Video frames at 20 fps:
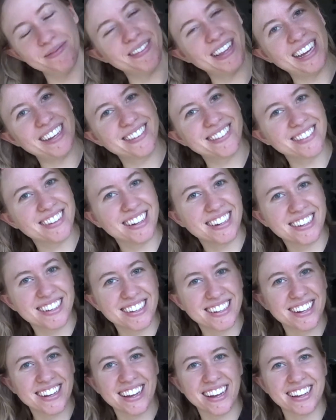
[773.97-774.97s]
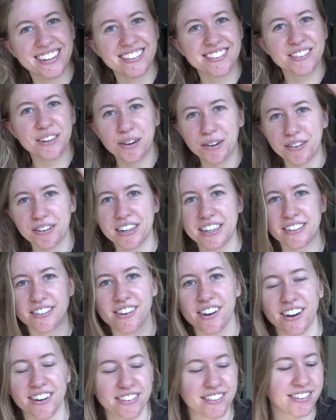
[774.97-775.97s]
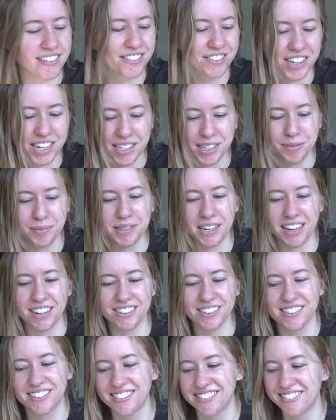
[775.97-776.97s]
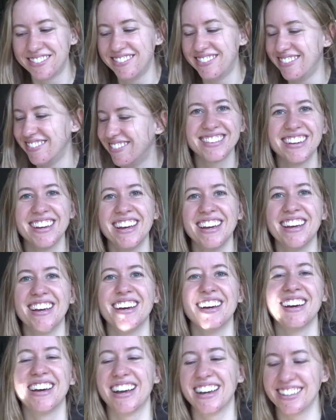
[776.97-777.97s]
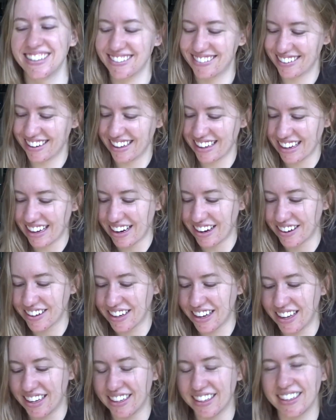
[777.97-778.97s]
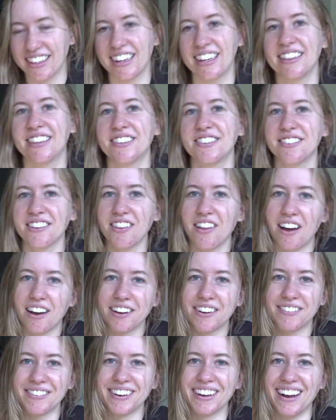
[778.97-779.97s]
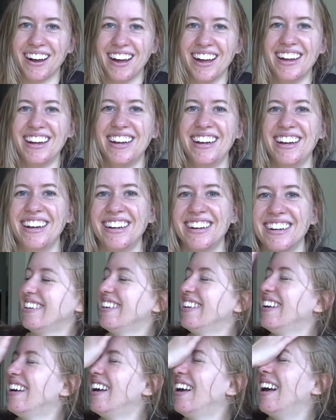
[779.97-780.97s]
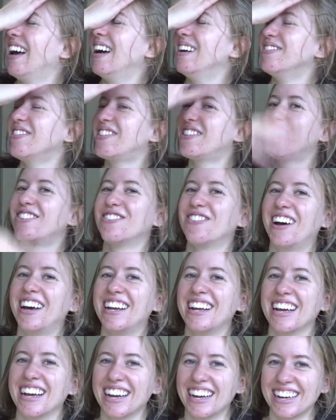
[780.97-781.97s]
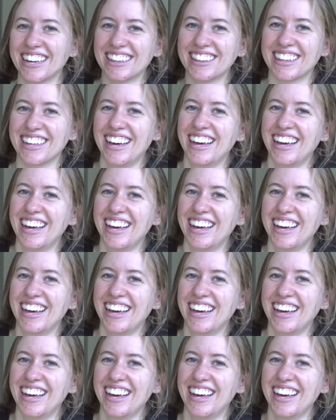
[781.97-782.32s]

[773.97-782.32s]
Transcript: last night, and so his car's at Jacob's house and he's getting a haircut. There's a lot going on. I'm sweating.